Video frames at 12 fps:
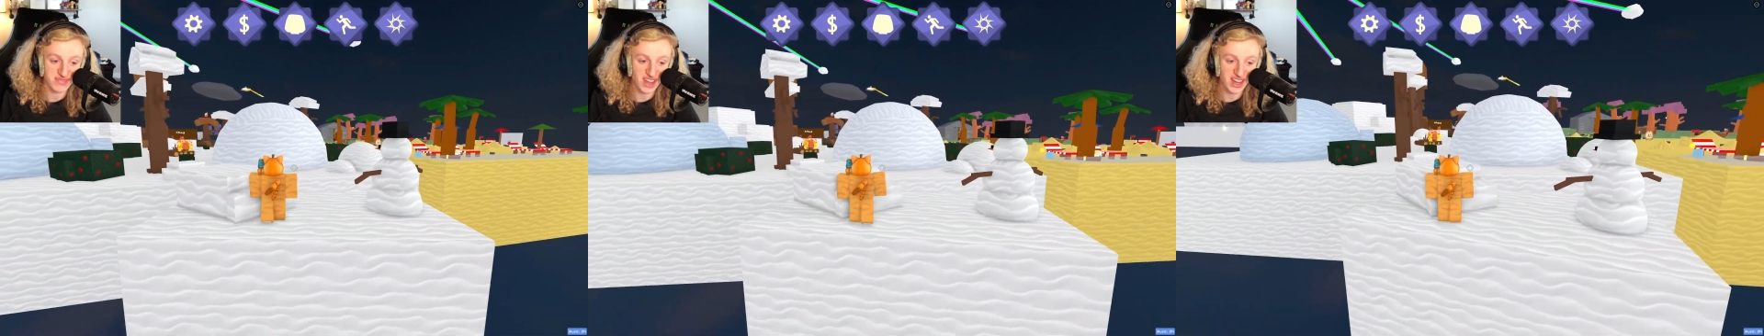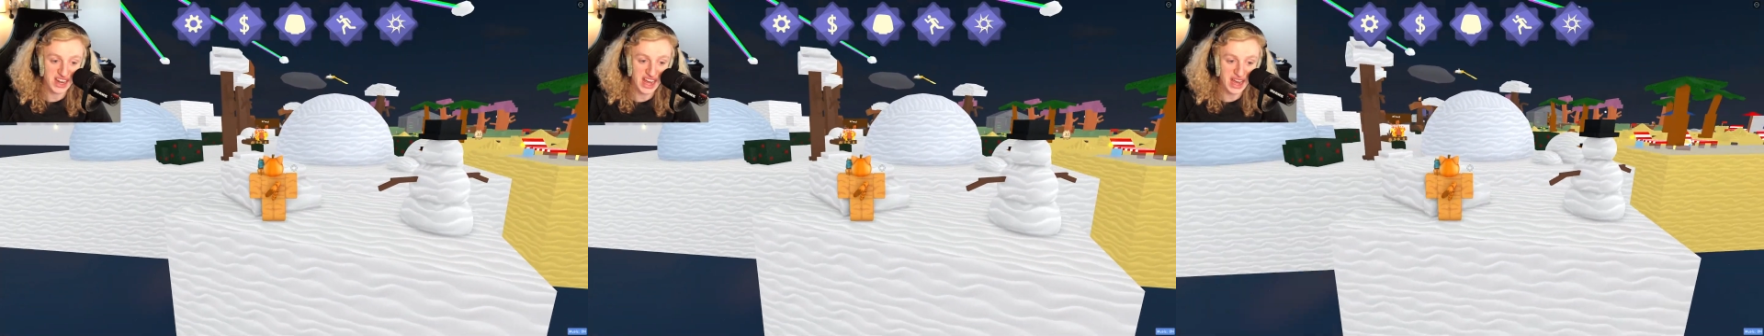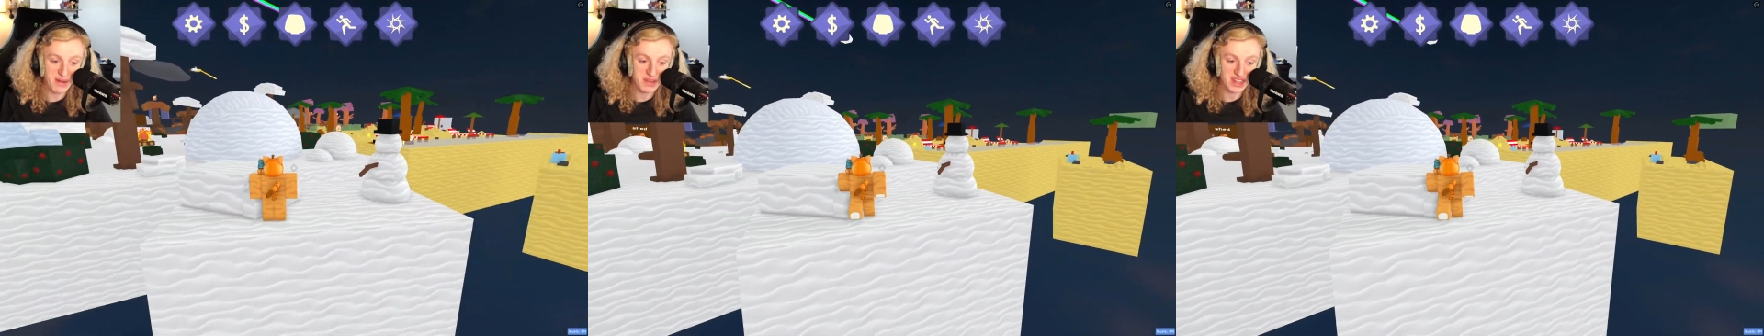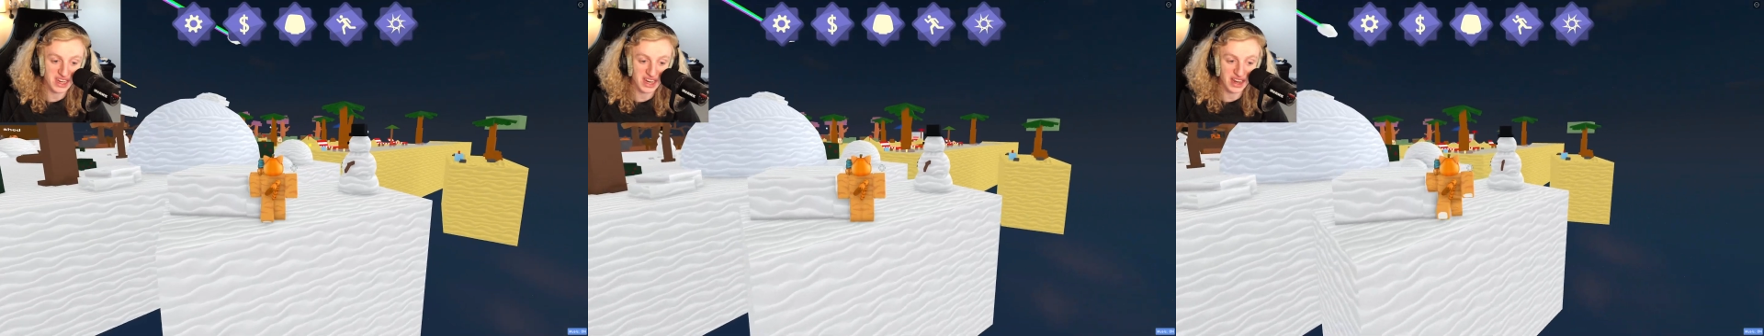unhappy
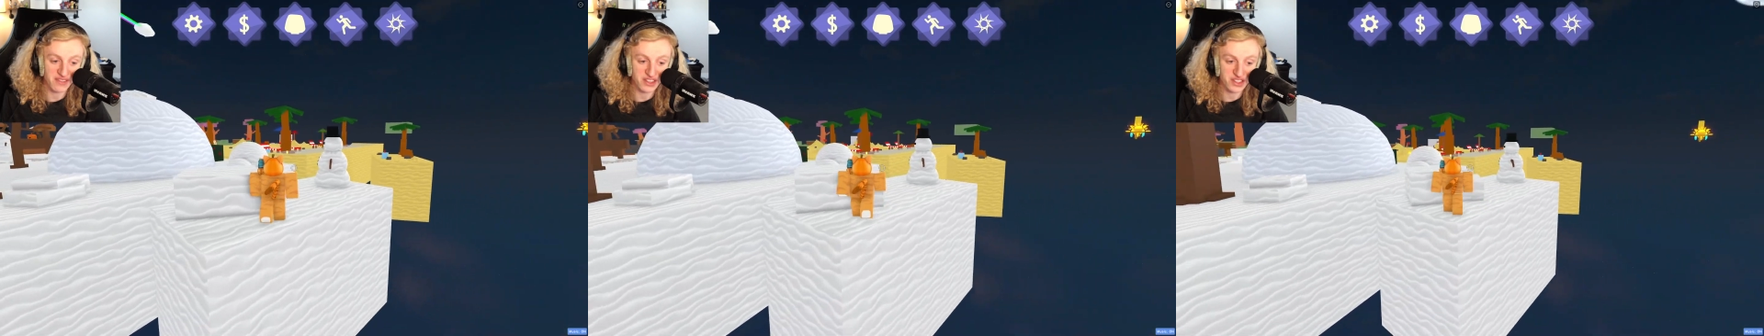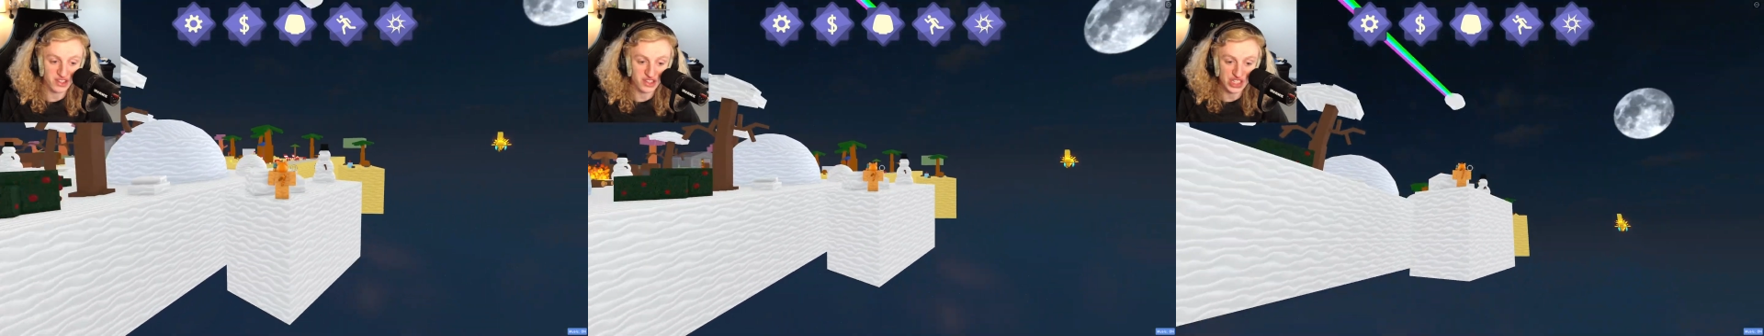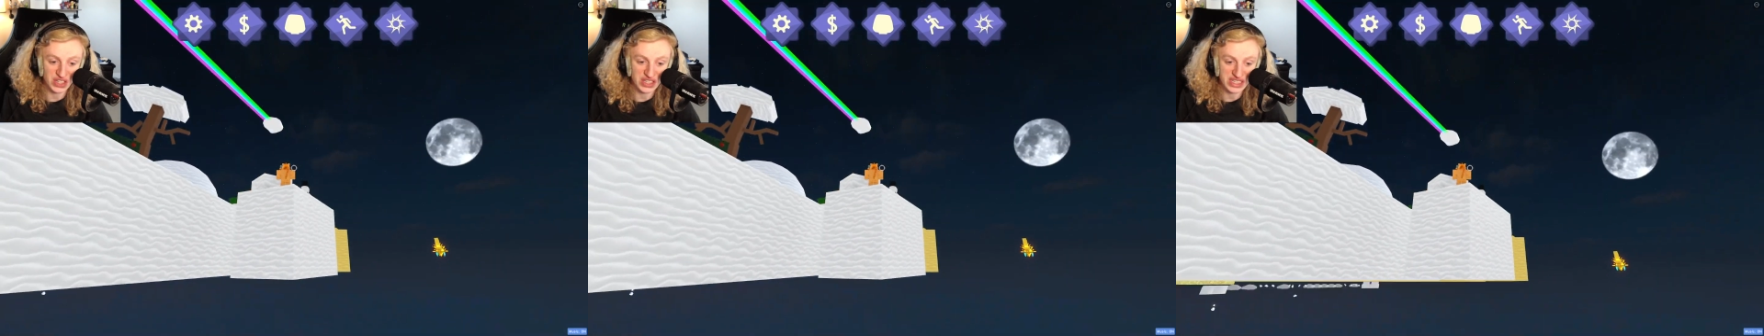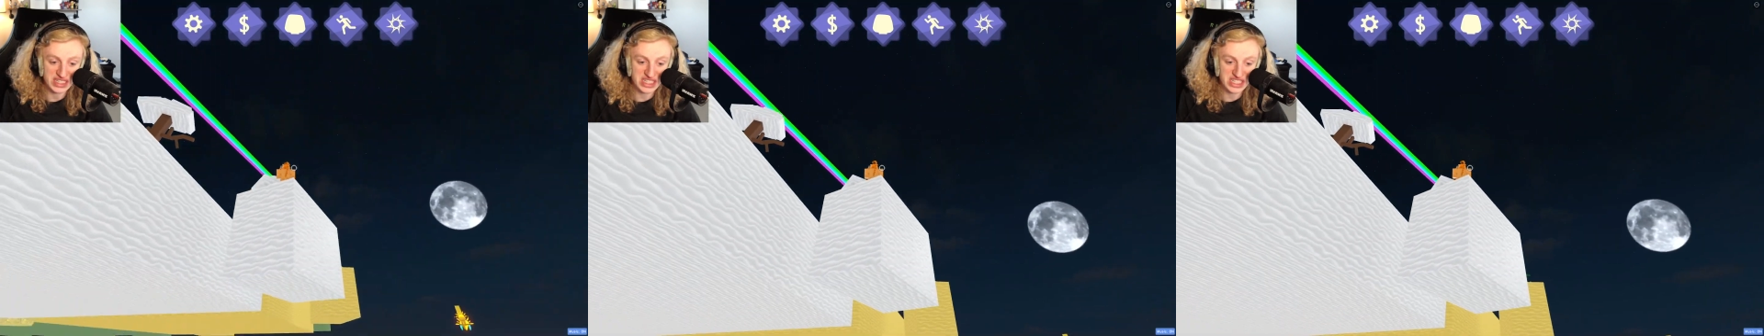that I have to search all
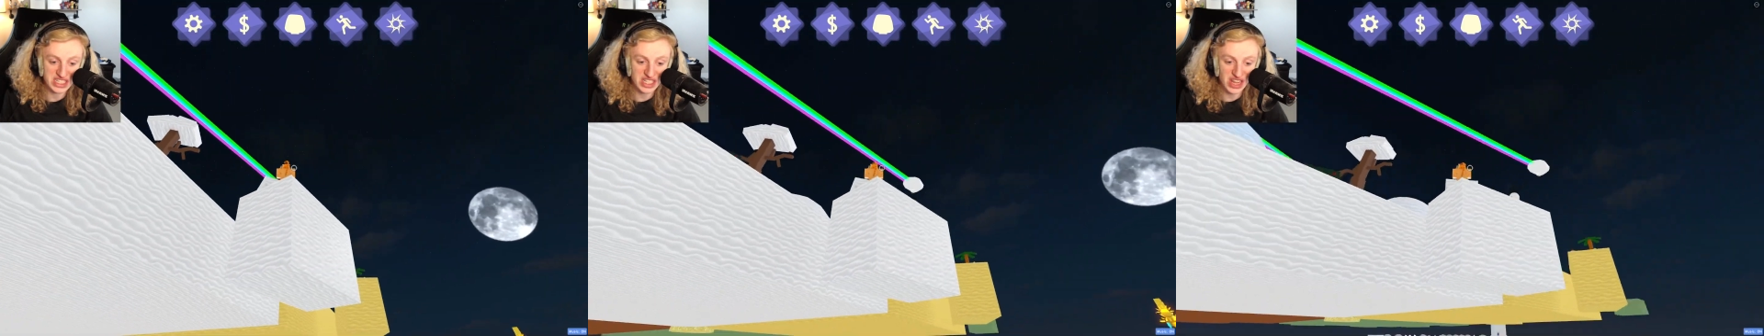this. This is